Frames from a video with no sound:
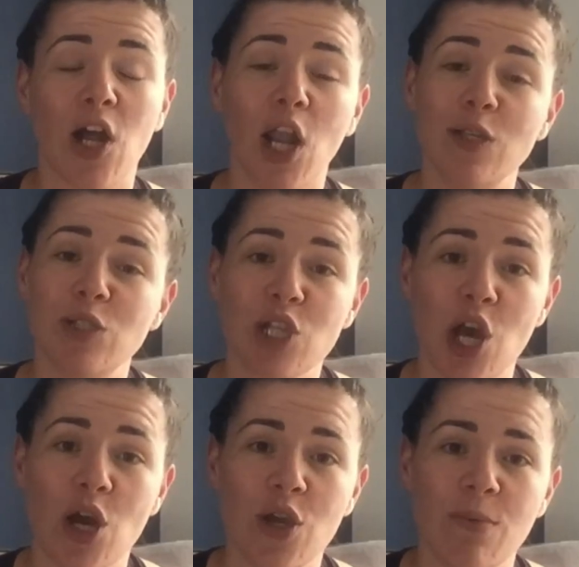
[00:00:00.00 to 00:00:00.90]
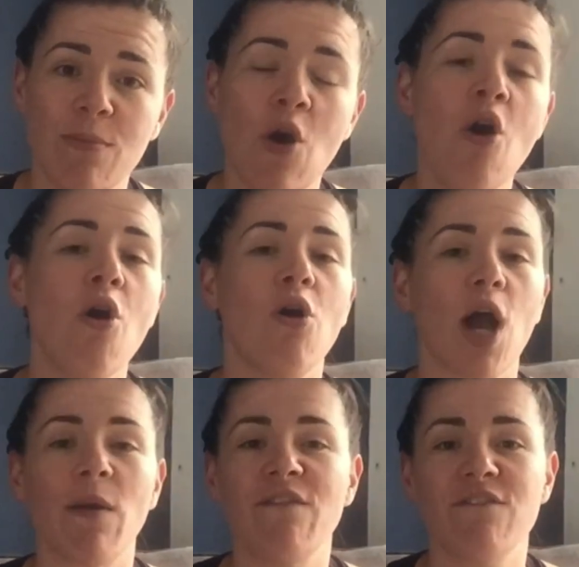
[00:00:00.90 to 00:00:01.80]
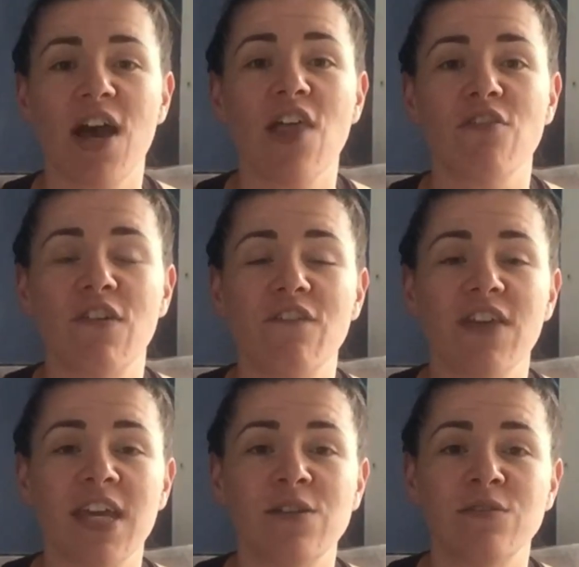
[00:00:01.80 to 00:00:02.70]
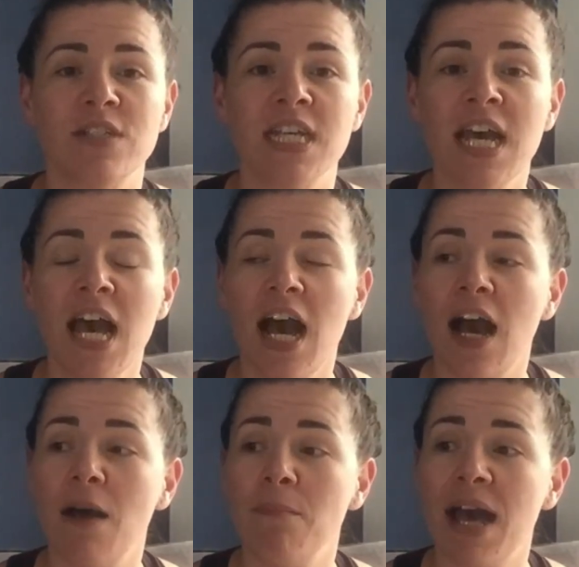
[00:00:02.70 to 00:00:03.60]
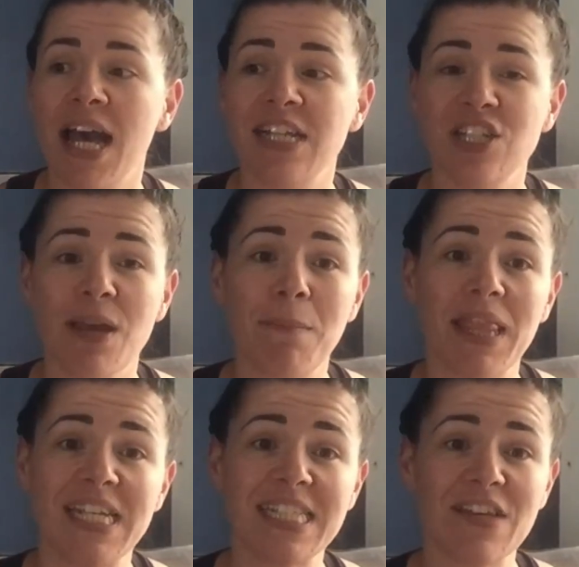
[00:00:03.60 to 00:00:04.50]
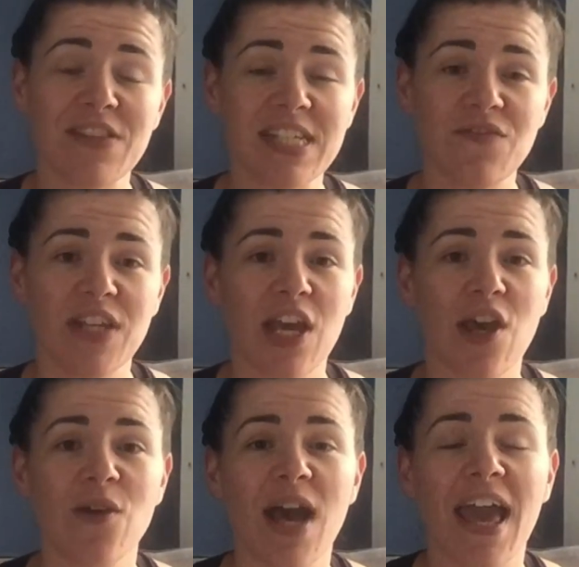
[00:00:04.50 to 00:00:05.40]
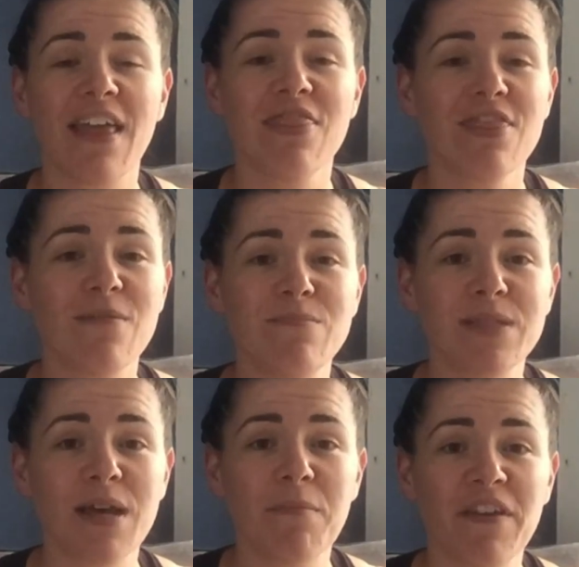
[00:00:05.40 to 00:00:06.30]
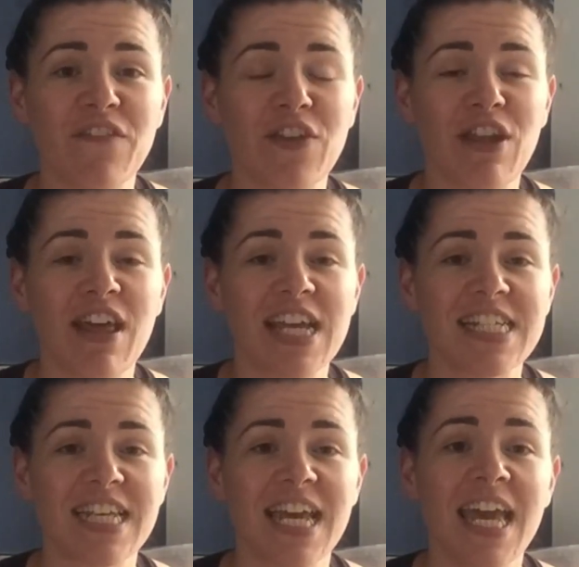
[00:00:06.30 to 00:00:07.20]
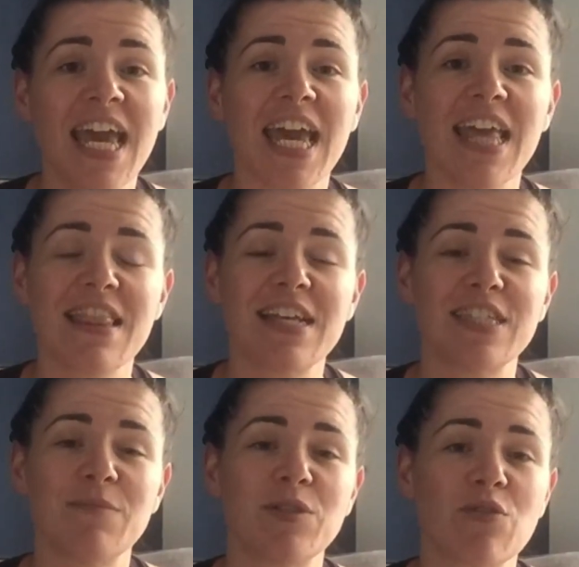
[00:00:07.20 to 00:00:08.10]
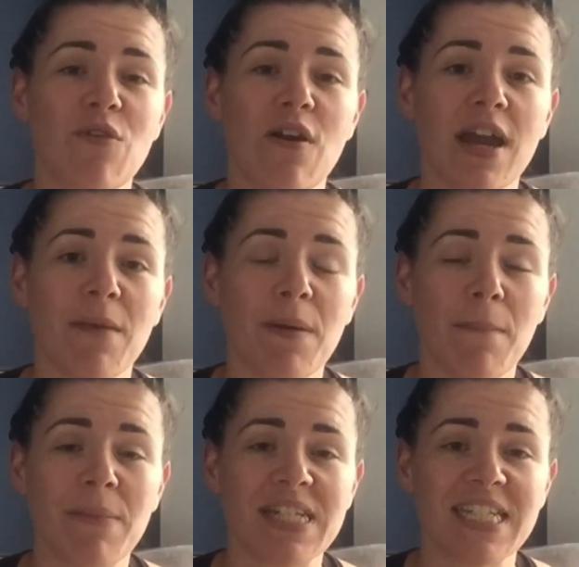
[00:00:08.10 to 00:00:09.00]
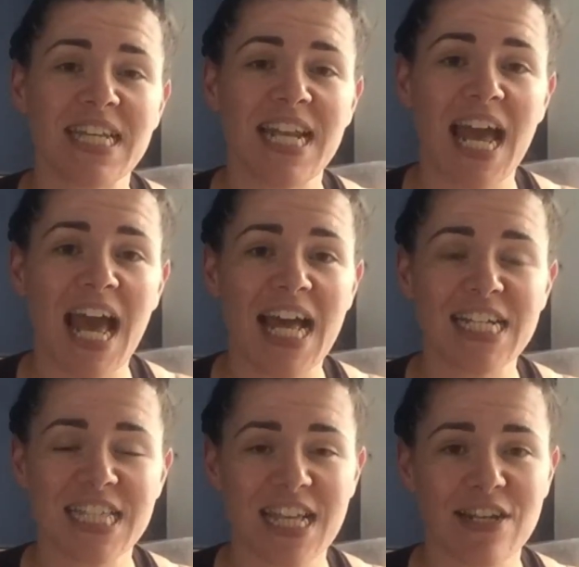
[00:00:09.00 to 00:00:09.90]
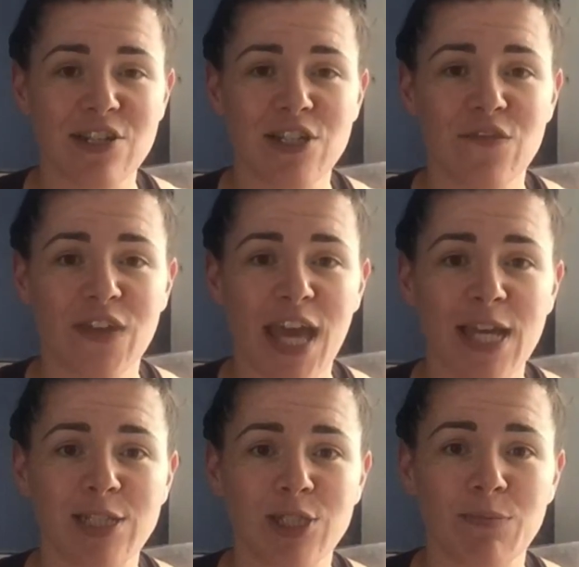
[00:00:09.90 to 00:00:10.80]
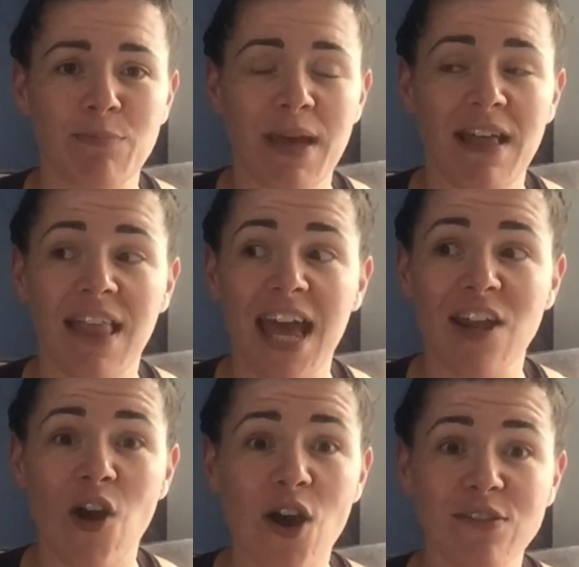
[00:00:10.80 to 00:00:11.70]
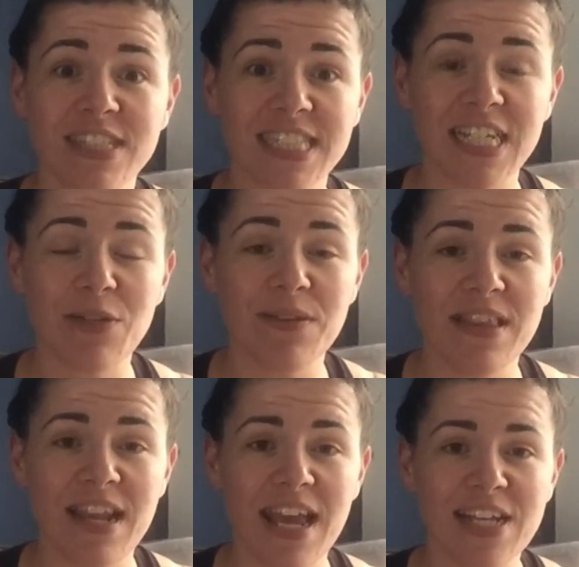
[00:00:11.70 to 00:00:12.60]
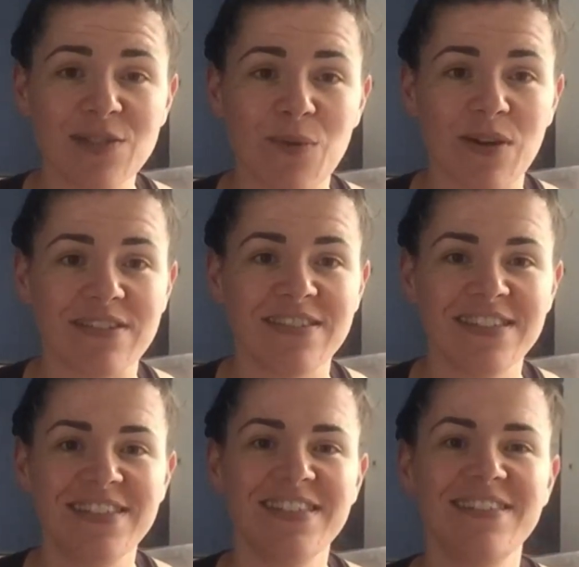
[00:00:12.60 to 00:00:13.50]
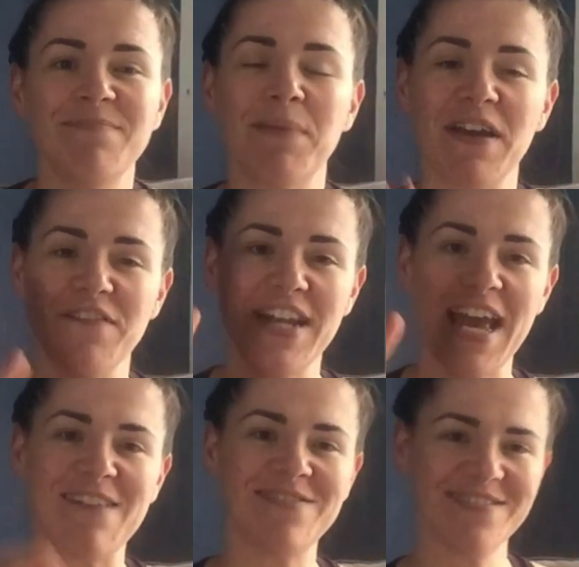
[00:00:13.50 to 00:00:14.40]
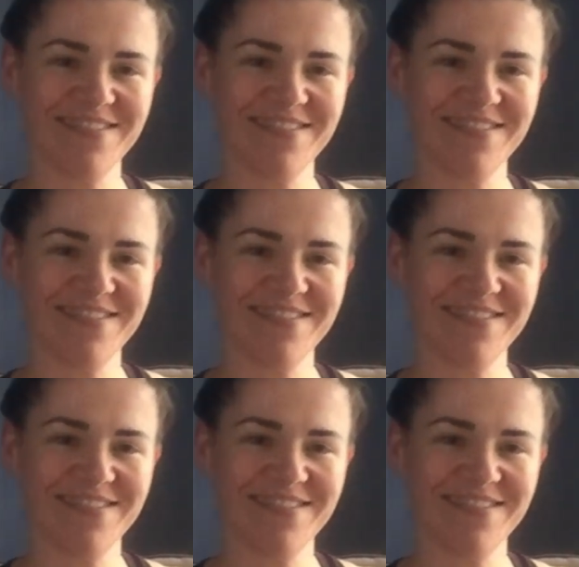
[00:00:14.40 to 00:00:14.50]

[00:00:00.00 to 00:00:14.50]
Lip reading: close to home or going further afield? And yeah, please give this video a thumbs up if you liked it. Hit that subscribe button and that notification bell, and I'll see you in the next one. Bye for now.